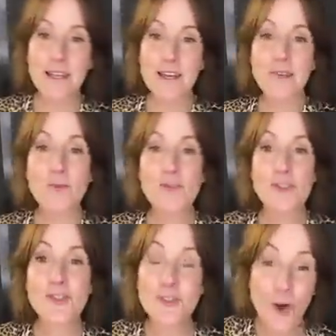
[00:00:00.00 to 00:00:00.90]
It
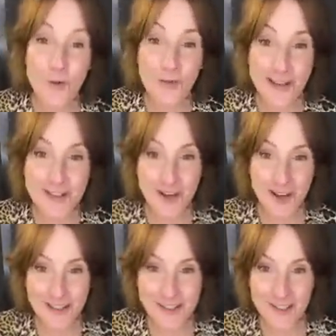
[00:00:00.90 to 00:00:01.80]
was so fun
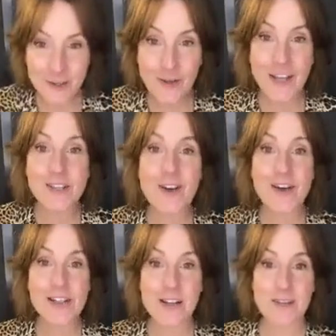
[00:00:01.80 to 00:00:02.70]
talking to you. I
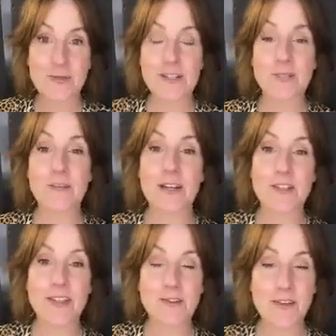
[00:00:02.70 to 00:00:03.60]
know I talked way too
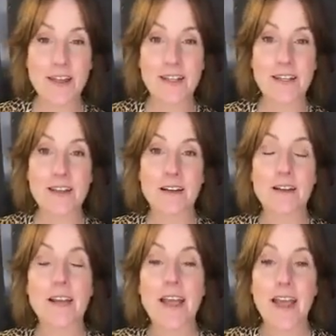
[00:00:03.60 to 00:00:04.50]
much. Thanks for hanging in
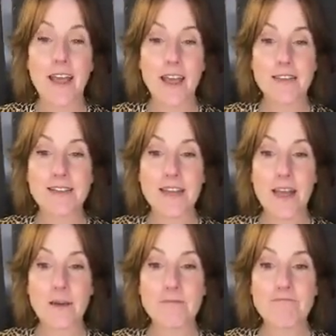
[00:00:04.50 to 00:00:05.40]
there.
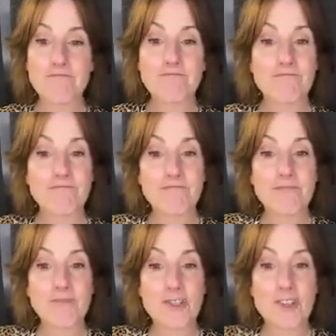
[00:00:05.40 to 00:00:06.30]
And
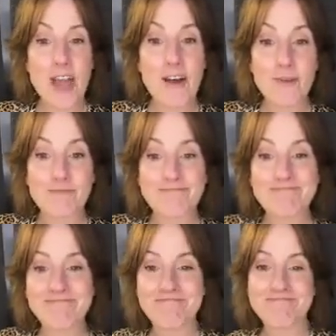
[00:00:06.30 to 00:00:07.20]
ciao.
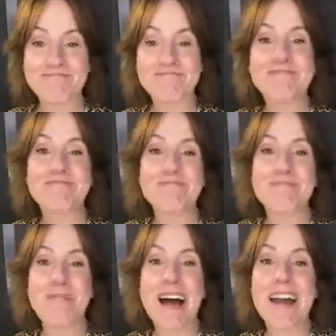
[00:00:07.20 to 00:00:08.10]

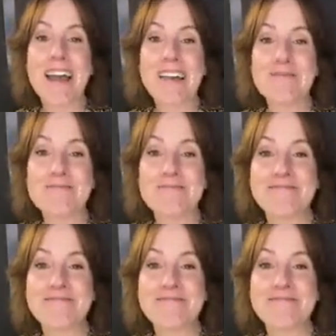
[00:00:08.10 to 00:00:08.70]
Bye.